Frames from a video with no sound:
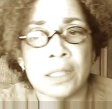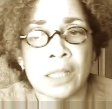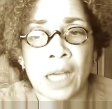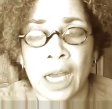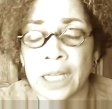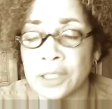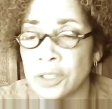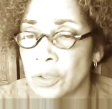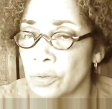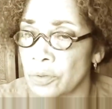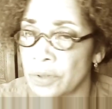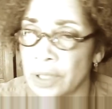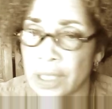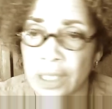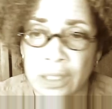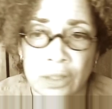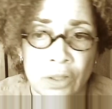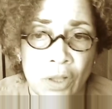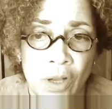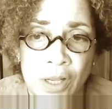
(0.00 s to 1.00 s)
I don't
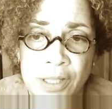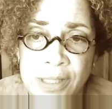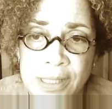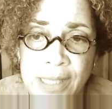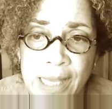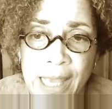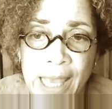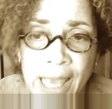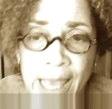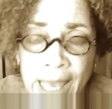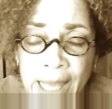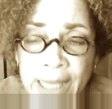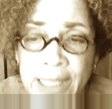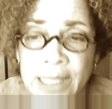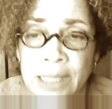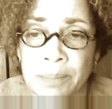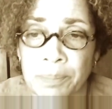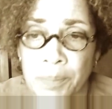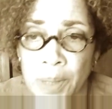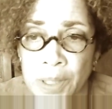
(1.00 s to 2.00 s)
think lost
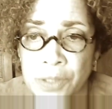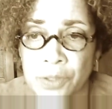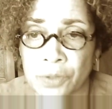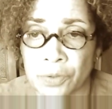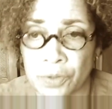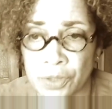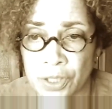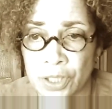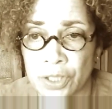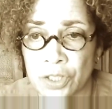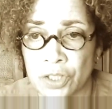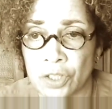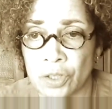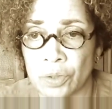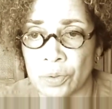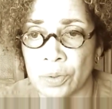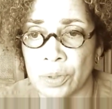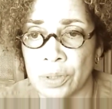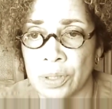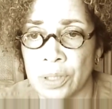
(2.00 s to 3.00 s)
any muscle tissue
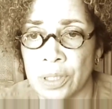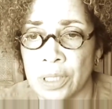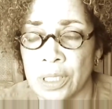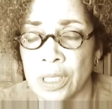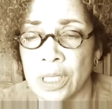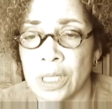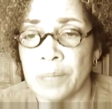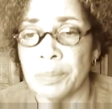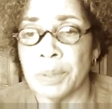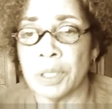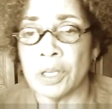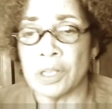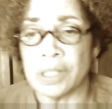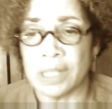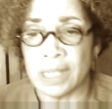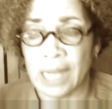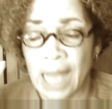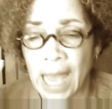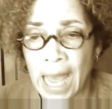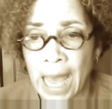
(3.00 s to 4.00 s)
because
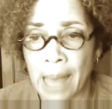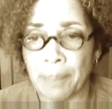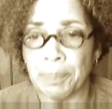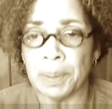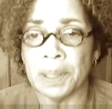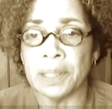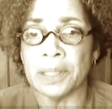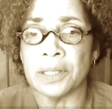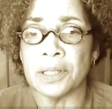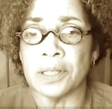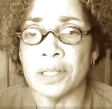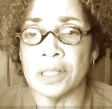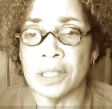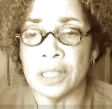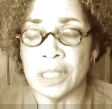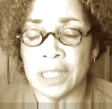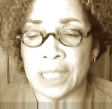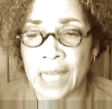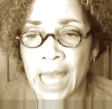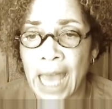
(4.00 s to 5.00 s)
it happened
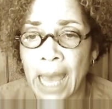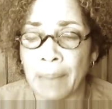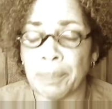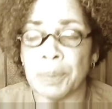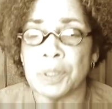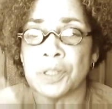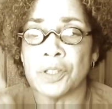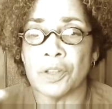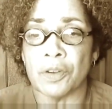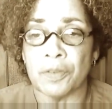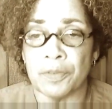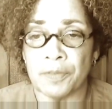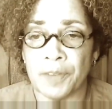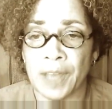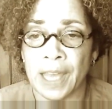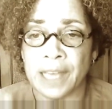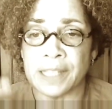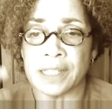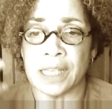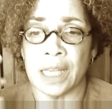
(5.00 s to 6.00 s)
so
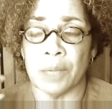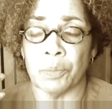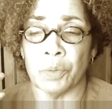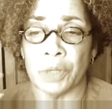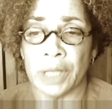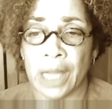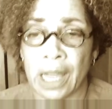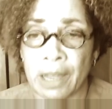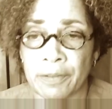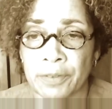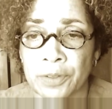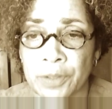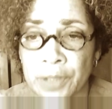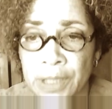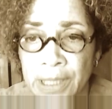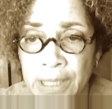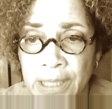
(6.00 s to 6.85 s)
fast, and whatever